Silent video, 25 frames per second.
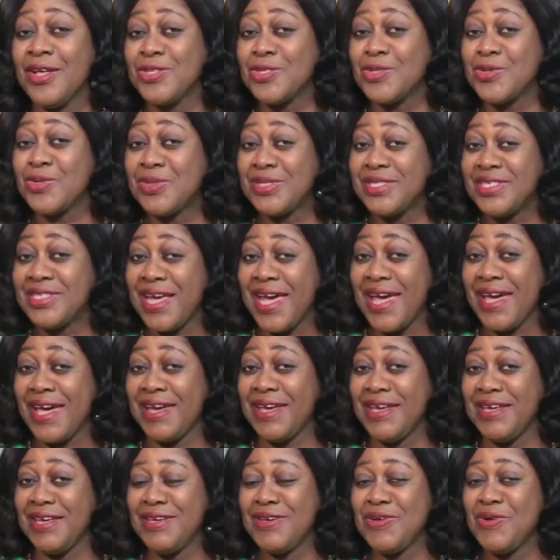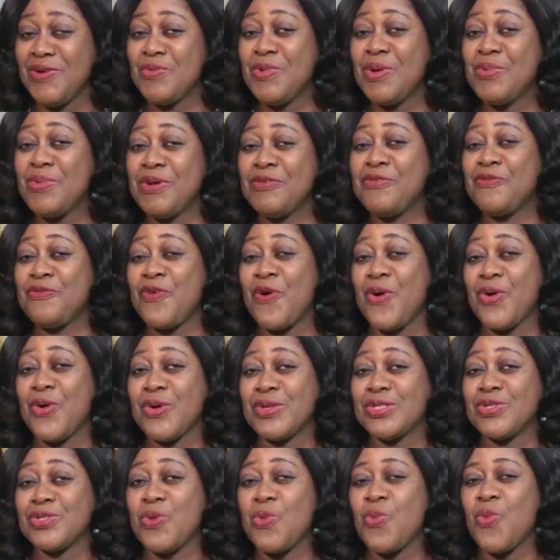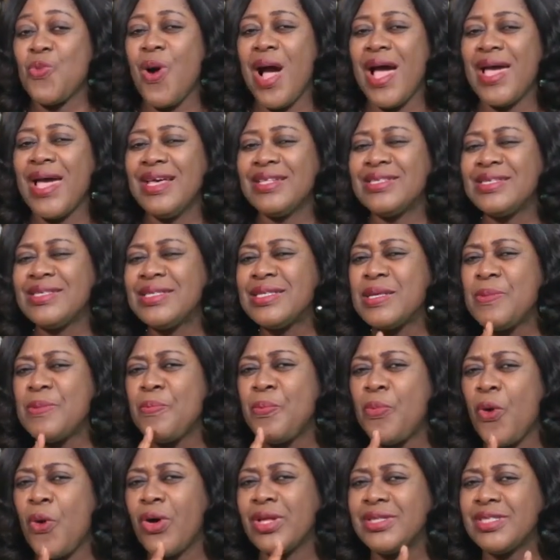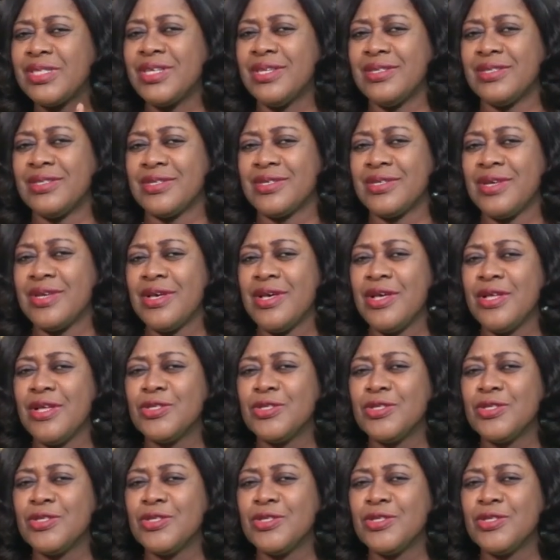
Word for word: Today, we will focus on why it is important